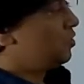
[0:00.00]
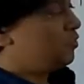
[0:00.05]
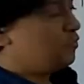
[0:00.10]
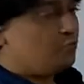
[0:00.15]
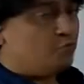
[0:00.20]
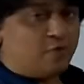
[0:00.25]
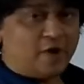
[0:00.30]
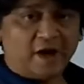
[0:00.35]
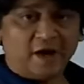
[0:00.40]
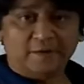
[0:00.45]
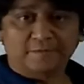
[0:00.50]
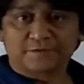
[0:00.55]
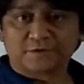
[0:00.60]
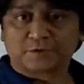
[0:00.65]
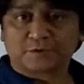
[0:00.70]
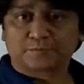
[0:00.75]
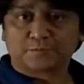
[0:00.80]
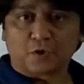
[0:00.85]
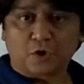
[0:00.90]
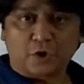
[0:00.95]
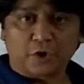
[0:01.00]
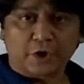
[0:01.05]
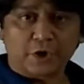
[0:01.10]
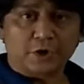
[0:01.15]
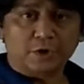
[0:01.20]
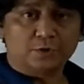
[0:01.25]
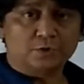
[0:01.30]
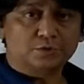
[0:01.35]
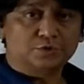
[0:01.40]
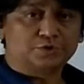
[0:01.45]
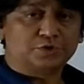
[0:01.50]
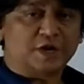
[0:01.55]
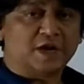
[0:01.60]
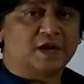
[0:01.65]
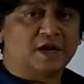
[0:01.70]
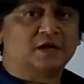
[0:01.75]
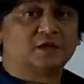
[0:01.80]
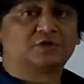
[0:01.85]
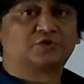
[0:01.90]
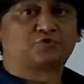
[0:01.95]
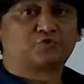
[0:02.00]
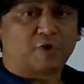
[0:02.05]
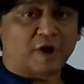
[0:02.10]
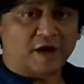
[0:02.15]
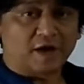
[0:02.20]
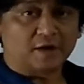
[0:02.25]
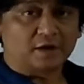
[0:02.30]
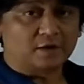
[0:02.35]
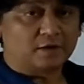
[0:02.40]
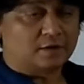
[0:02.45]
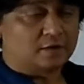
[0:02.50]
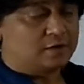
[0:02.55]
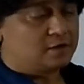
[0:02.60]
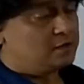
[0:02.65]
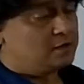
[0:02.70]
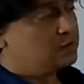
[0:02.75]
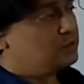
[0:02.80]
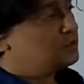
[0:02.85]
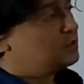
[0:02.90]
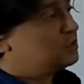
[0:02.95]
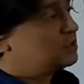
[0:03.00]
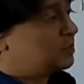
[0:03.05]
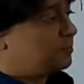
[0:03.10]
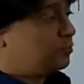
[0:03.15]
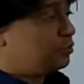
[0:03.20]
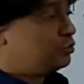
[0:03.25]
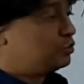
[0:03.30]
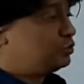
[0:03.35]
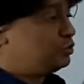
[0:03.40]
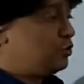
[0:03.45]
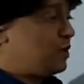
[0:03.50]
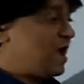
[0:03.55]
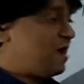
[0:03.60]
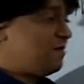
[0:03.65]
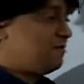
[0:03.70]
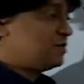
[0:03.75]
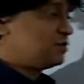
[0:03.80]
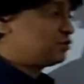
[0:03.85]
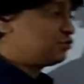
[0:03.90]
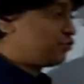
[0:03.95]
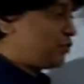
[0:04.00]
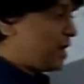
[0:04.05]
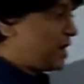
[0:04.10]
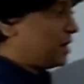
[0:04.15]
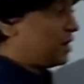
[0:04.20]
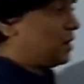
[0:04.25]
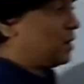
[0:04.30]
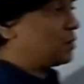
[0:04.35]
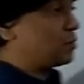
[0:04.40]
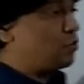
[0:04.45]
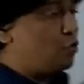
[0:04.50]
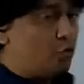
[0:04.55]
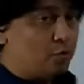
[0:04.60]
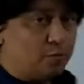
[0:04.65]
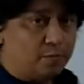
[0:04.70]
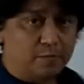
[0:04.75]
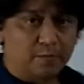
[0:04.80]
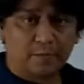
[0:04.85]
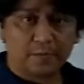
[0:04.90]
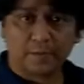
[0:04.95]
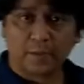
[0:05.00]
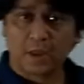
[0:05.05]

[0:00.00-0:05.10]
Waves produced in a string. Suppose you have a string, a rope.